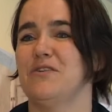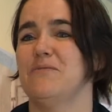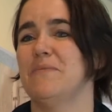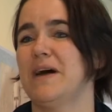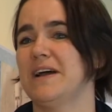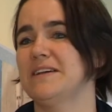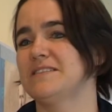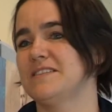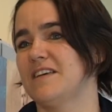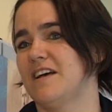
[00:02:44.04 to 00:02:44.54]

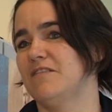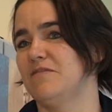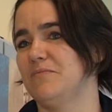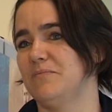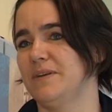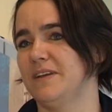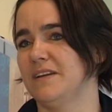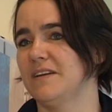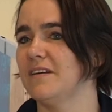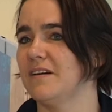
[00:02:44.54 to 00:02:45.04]

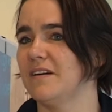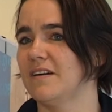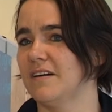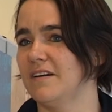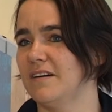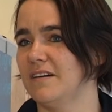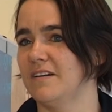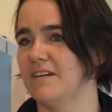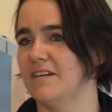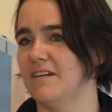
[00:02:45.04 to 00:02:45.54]
myself being
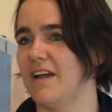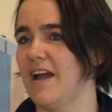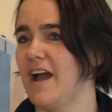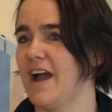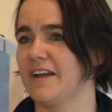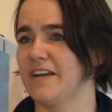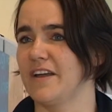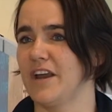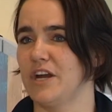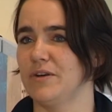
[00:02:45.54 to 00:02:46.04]
a
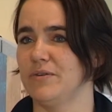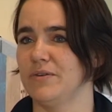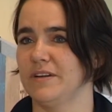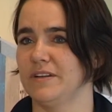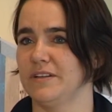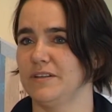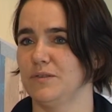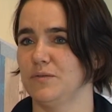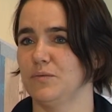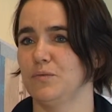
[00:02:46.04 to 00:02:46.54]

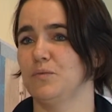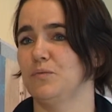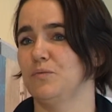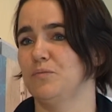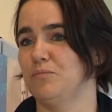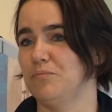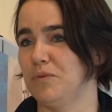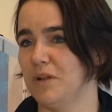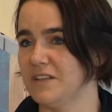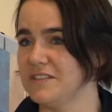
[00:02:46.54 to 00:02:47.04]
Hungarian
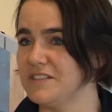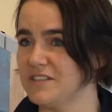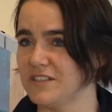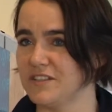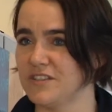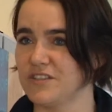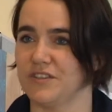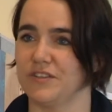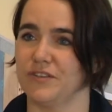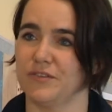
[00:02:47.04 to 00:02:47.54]

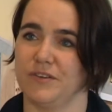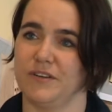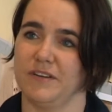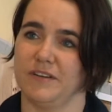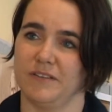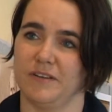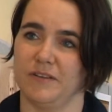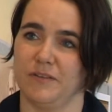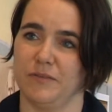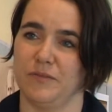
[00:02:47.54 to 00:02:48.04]
politician or
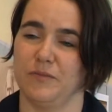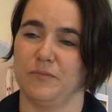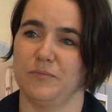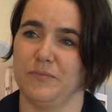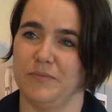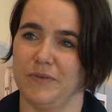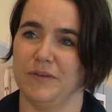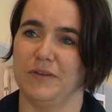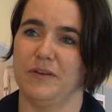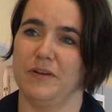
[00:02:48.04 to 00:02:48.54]
a,
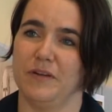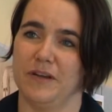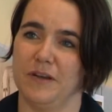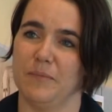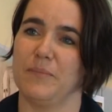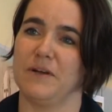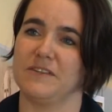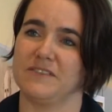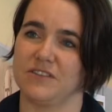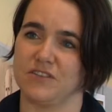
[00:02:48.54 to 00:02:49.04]
a, in a
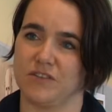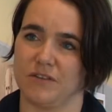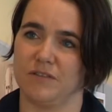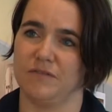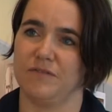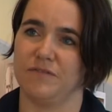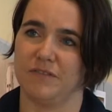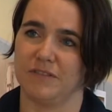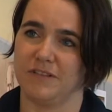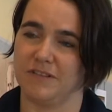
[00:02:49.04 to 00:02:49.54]
position
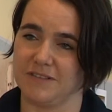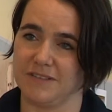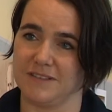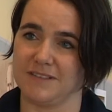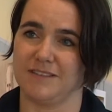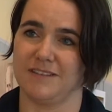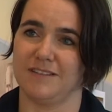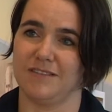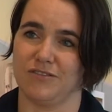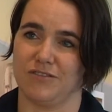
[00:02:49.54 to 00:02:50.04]
of
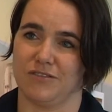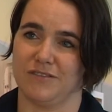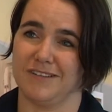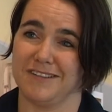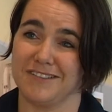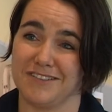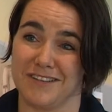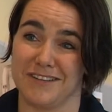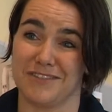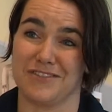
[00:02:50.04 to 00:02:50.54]
decision,
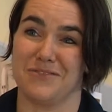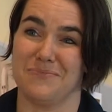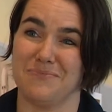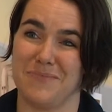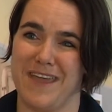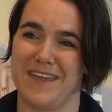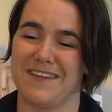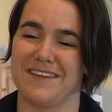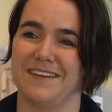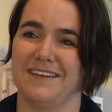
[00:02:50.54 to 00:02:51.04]
decision
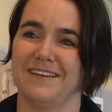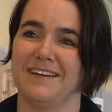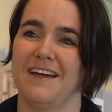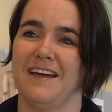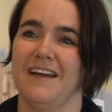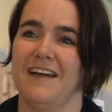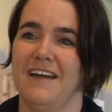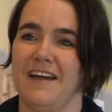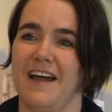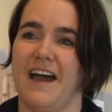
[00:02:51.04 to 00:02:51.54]
making,
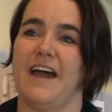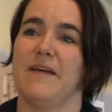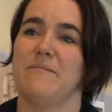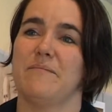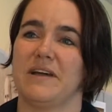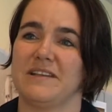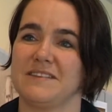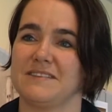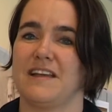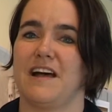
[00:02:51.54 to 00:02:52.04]
I
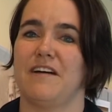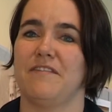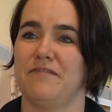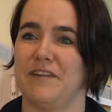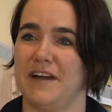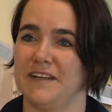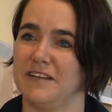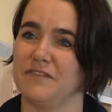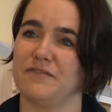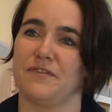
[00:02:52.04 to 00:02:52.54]
myself
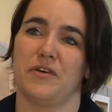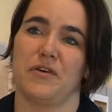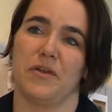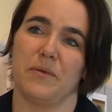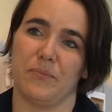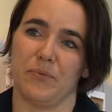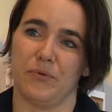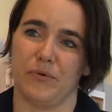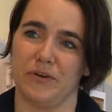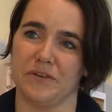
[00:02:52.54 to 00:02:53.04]
find it very
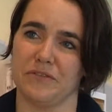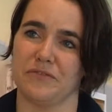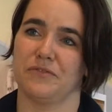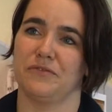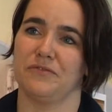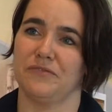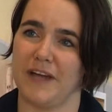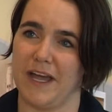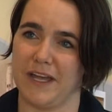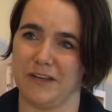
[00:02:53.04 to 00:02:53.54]
important
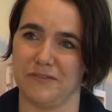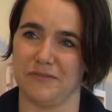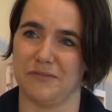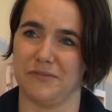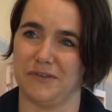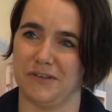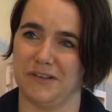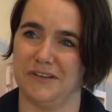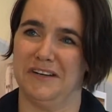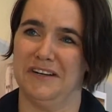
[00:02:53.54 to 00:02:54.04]
to fight
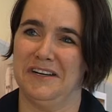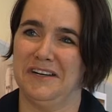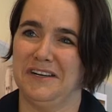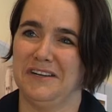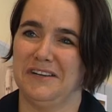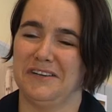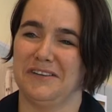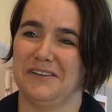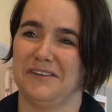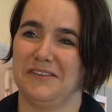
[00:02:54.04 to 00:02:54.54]
for
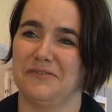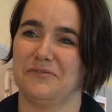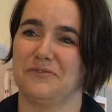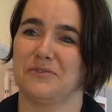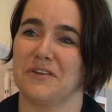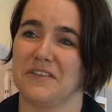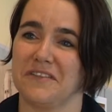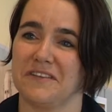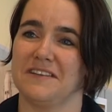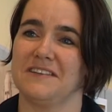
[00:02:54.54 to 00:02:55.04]
uh,
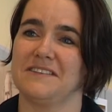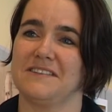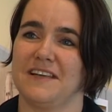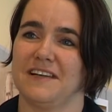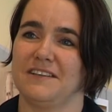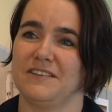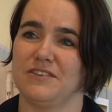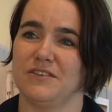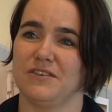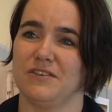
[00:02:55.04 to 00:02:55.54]
for this
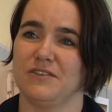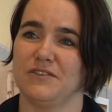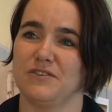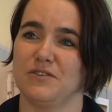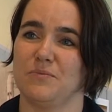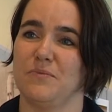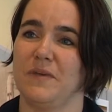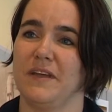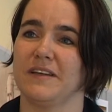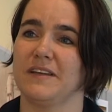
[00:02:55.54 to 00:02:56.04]
and uh,
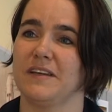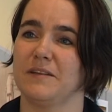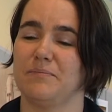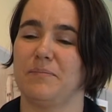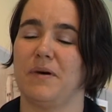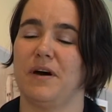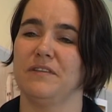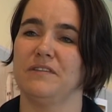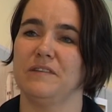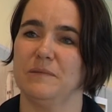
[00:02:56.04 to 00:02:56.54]
to make
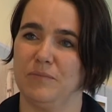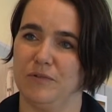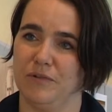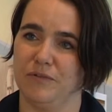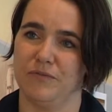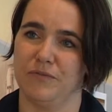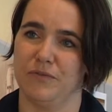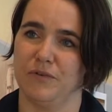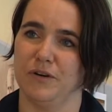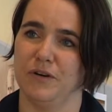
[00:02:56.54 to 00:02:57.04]
it possible
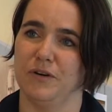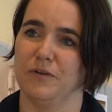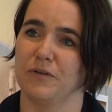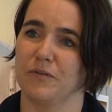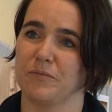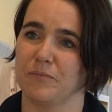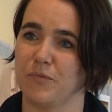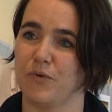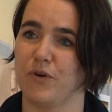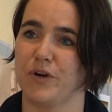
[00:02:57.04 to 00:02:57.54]
for
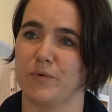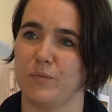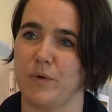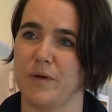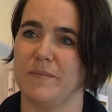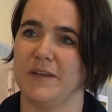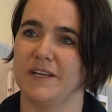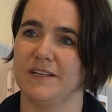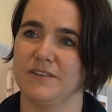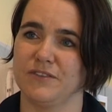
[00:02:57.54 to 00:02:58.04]
more
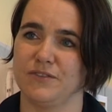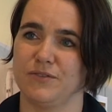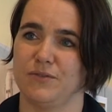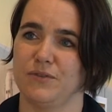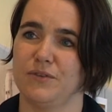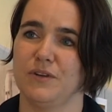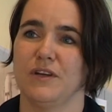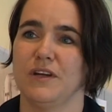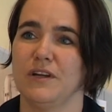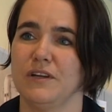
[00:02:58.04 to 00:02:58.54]
women
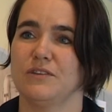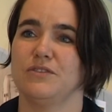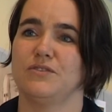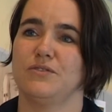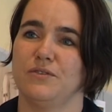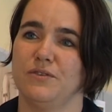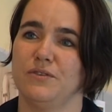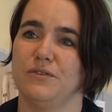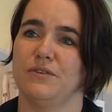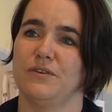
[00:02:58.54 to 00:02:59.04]
to,
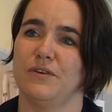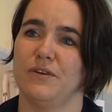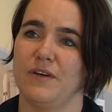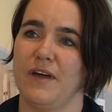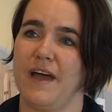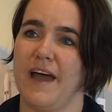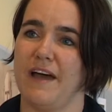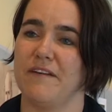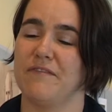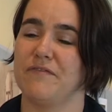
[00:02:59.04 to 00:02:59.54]
to
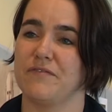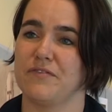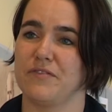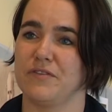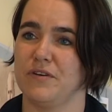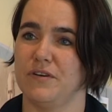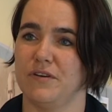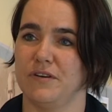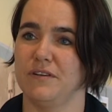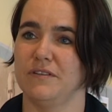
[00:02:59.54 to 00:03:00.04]
uh, have
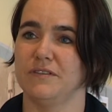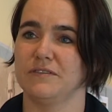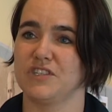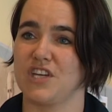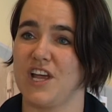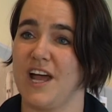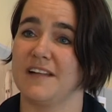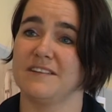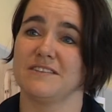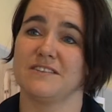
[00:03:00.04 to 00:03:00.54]
the
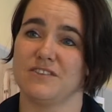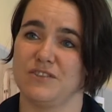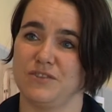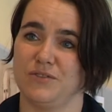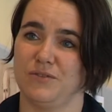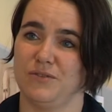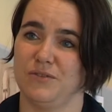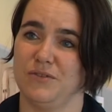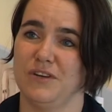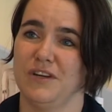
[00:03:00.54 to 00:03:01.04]
chance
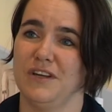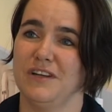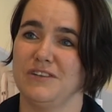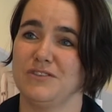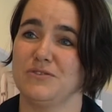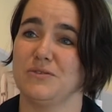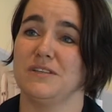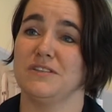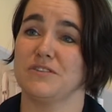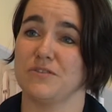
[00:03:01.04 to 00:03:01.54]
to,
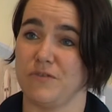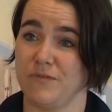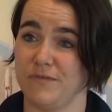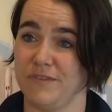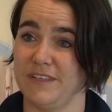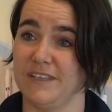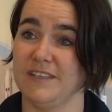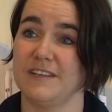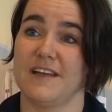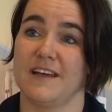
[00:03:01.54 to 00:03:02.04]
to
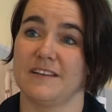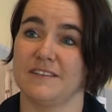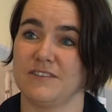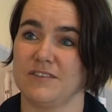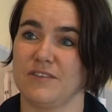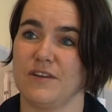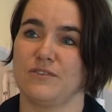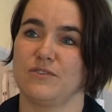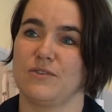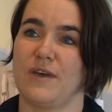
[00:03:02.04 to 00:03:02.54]
intervene and
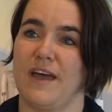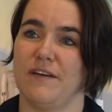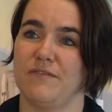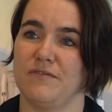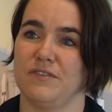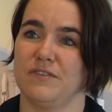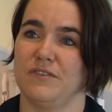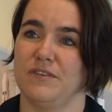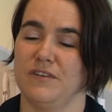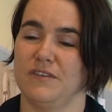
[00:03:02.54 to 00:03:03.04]
to, to
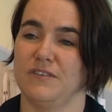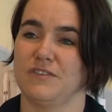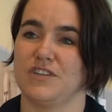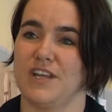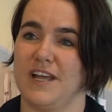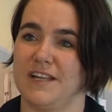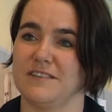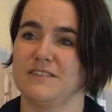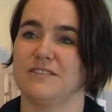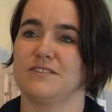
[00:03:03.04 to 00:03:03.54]
have the
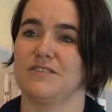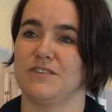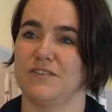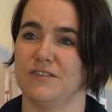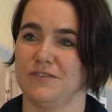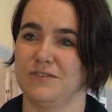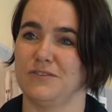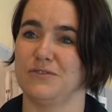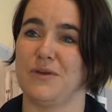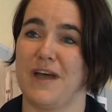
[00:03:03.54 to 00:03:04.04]
chance
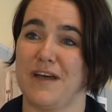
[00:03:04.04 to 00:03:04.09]
uh, to